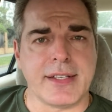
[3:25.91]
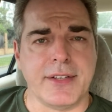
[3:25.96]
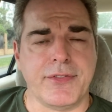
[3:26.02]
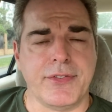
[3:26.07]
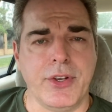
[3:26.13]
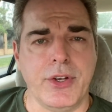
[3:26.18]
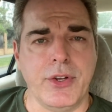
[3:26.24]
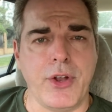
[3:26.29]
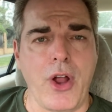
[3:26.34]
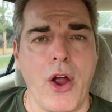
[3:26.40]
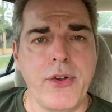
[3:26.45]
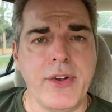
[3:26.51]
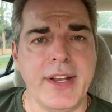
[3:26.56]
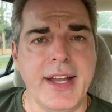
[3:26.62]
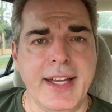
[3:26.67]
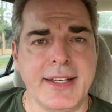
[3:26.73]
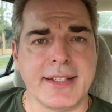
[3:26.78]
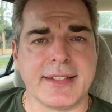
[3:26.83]
If you don't
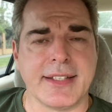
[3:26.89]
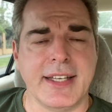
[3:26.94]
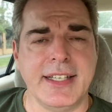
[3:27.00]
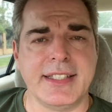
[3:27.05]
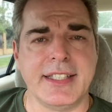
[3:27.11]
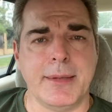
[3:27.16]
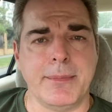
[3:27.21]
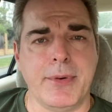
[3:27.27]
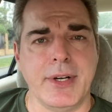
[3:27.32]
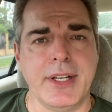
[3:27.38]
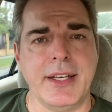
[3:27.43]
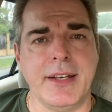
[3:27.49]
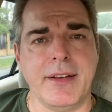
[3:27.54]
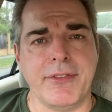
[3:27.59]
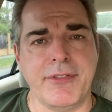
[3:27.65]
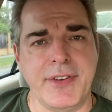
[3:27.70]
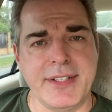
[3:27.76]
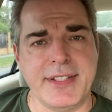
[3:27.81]
need to see
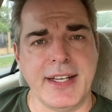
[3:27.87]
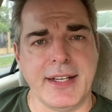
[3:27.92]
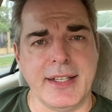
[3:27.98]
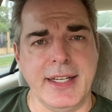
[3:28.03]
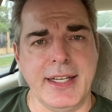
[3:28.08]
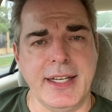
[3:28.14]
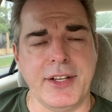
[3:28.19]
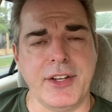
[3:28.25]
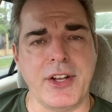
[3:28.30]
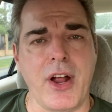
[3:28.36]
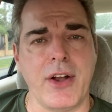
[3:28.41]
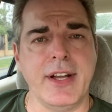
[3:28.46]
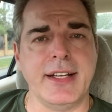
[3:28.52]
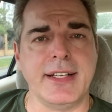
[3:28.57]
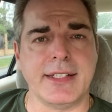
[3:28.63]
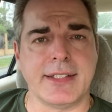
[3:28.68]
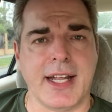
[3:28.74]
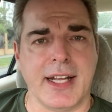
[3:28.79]
somebody physically, you don't
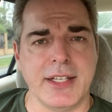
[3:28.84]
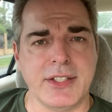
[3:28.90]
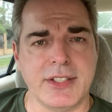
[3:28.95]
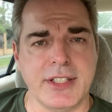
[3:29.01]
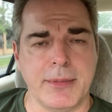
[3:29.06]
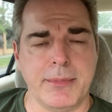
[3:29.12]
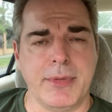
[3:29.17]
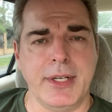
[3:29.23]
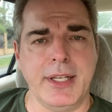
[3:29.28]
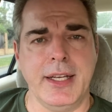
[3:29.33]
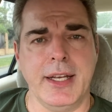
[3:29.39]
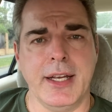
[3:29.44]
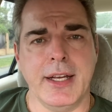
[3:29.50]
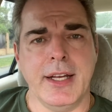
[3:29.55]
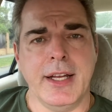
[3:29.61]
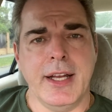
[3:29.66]
need to touch somebody,